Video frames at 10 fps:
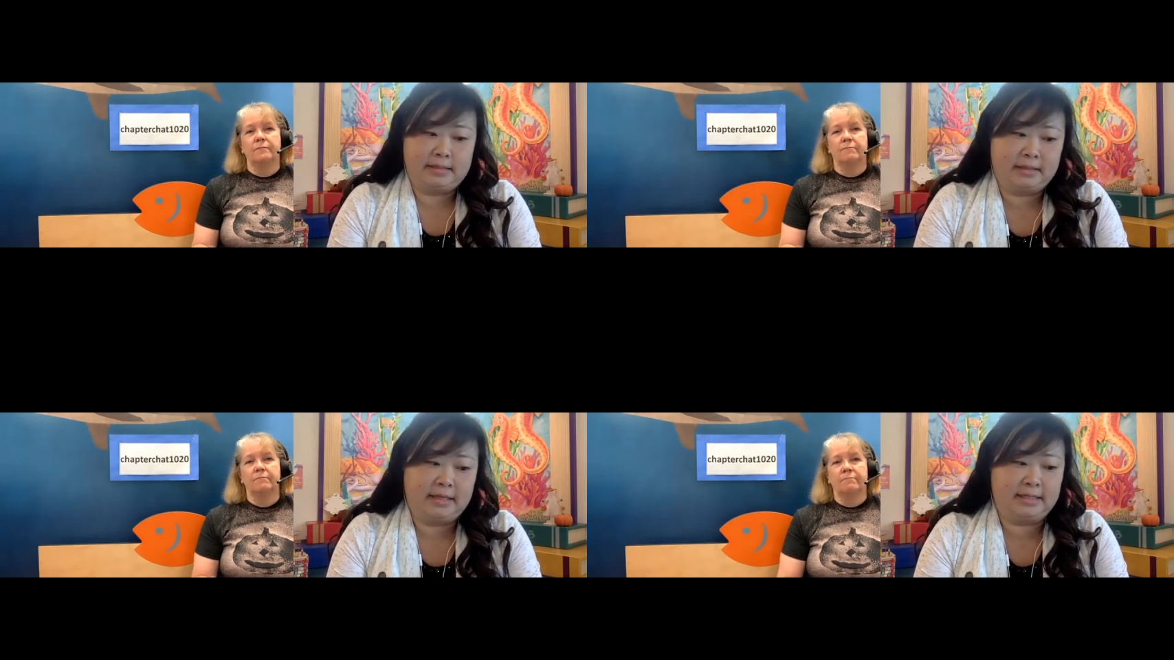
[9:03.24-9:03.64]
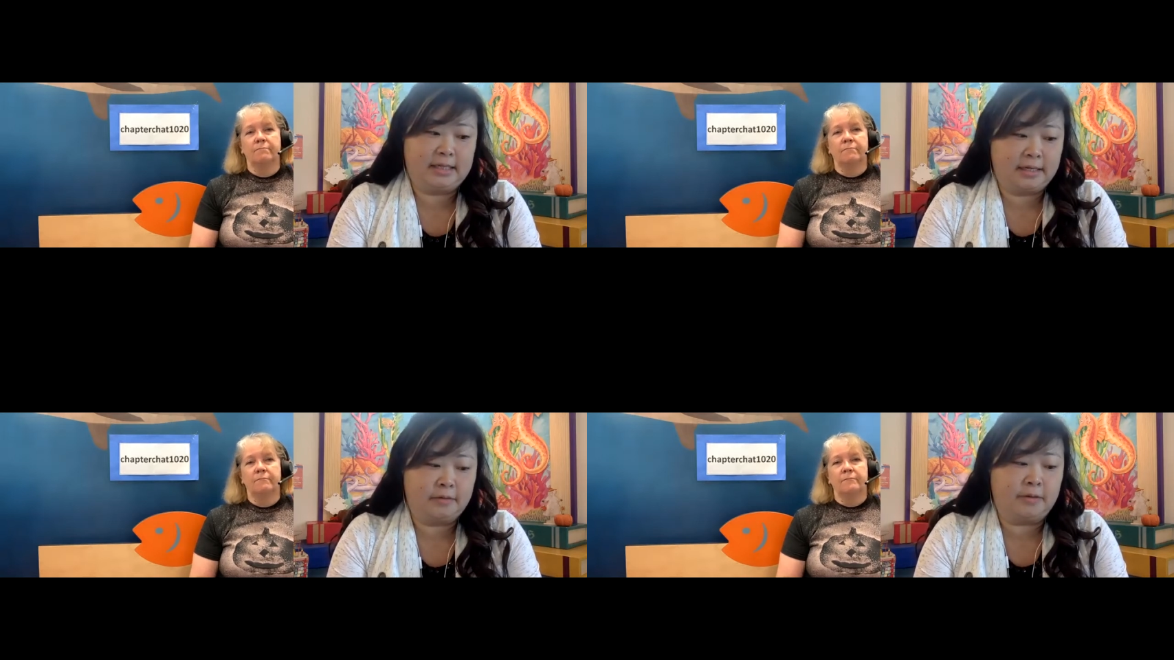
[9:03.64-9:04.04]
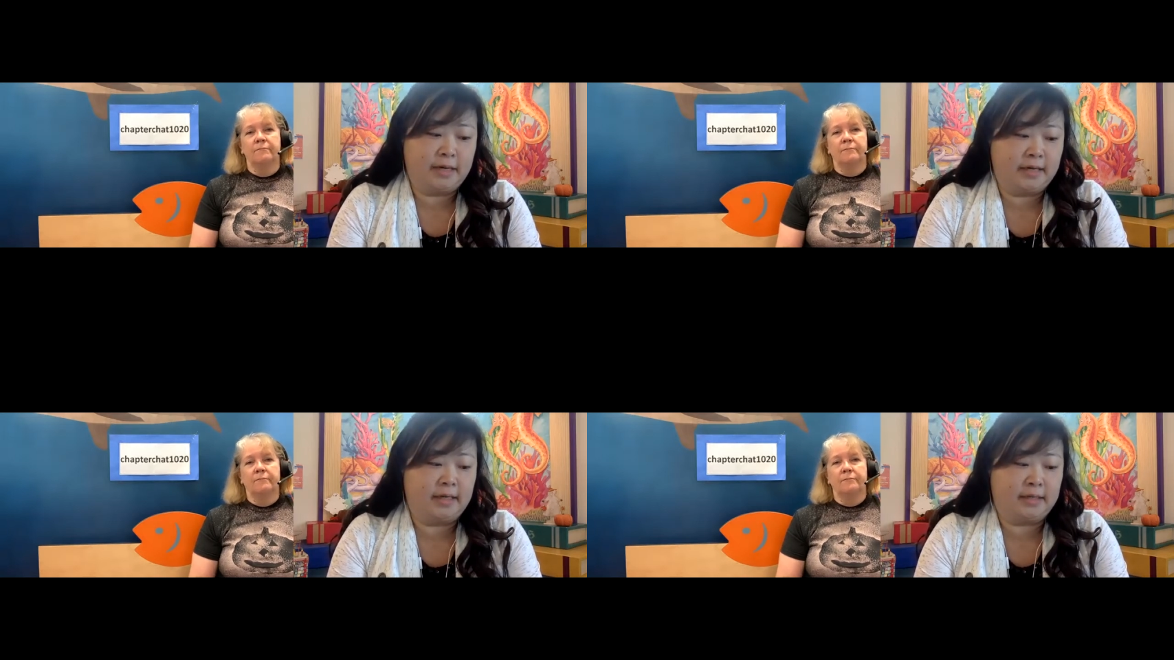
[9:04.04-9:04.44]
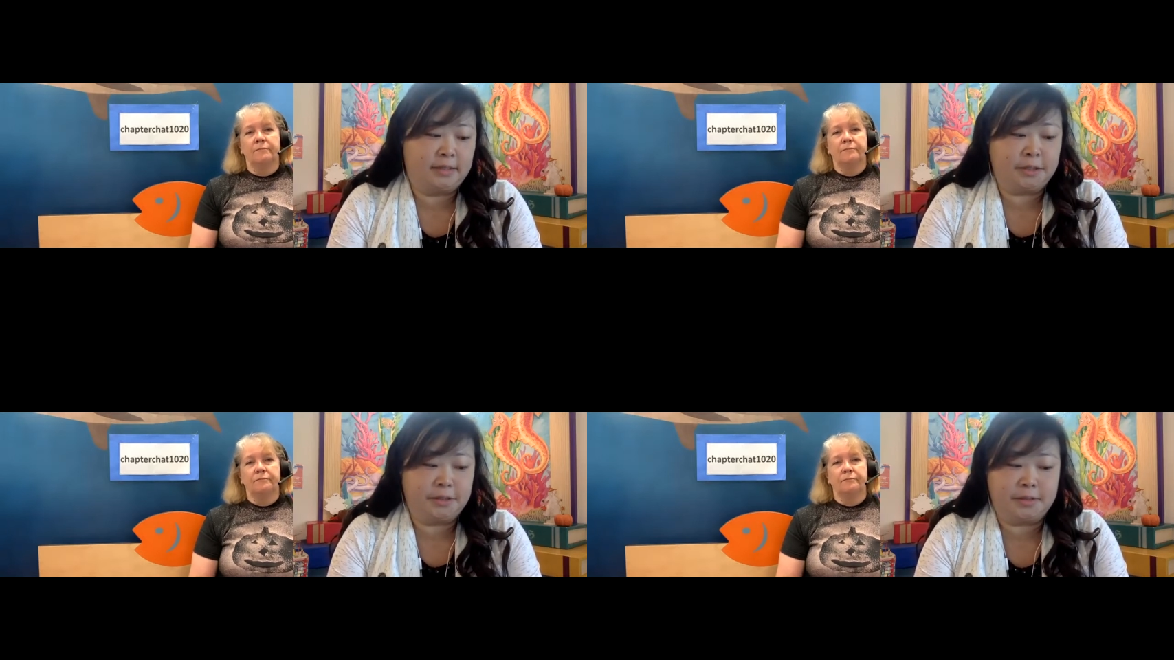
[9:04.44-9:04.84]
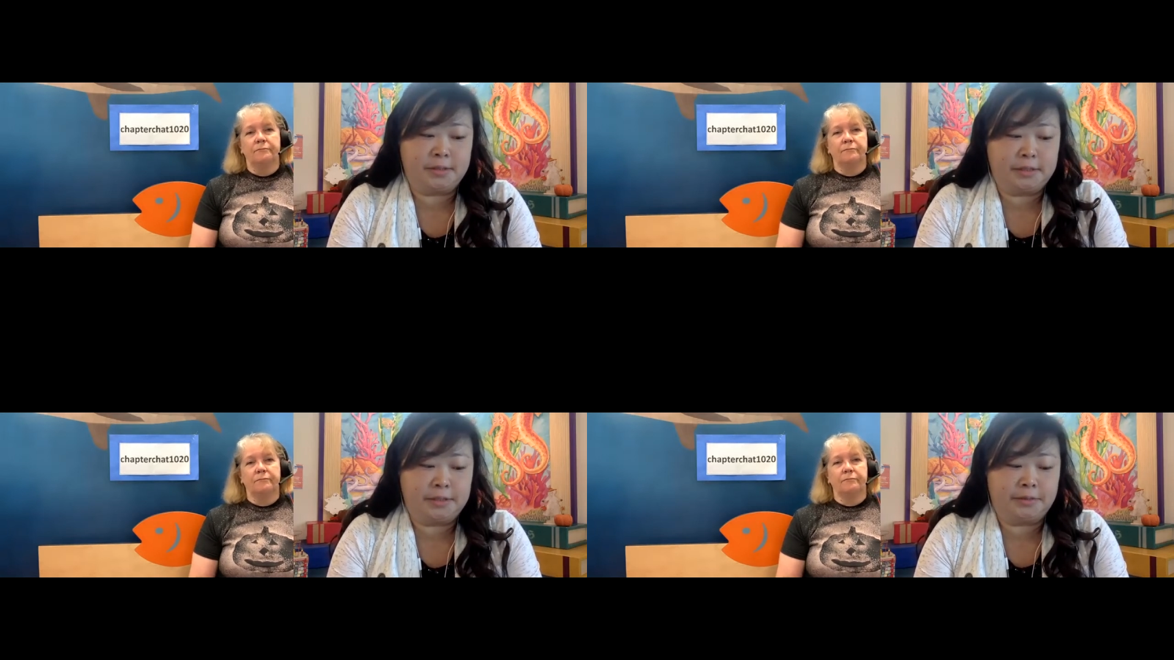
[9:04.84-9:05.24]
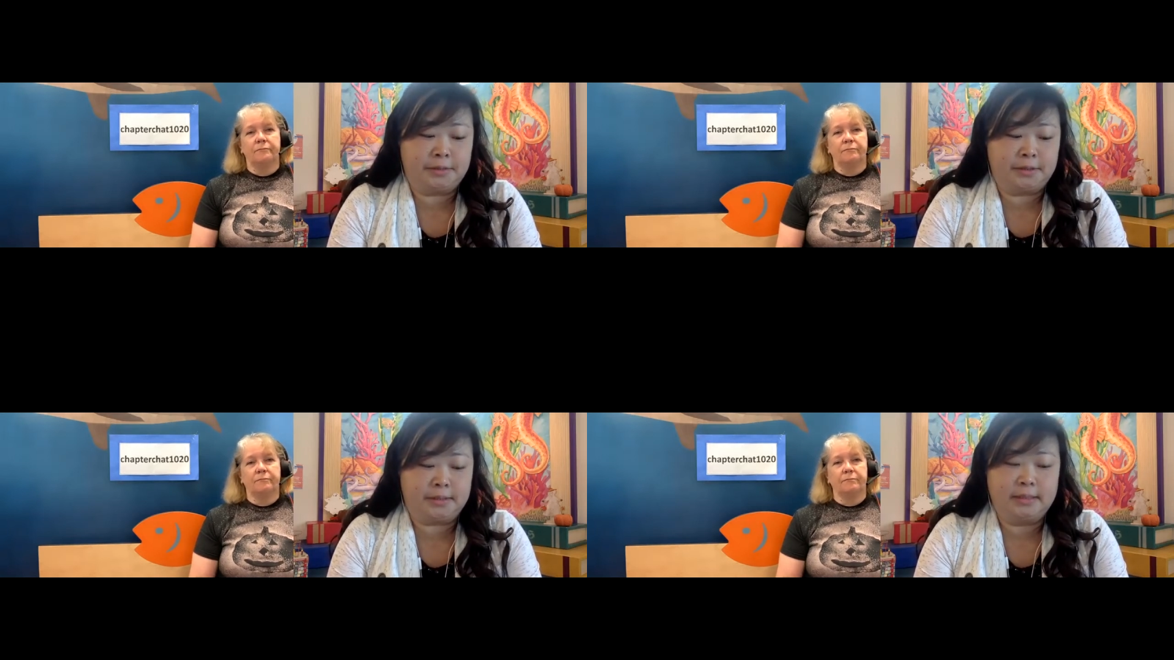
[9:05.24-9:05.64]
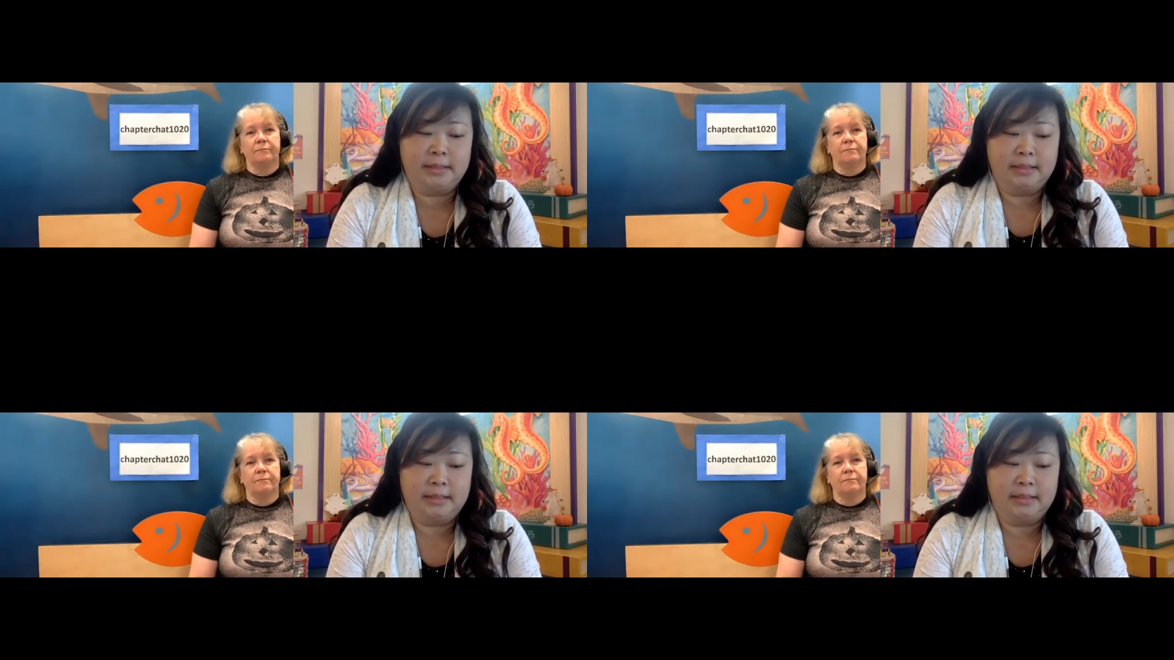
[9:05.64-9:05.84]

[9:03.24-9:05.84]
Speaker 1: And that's kind of why I kind of chose it too, because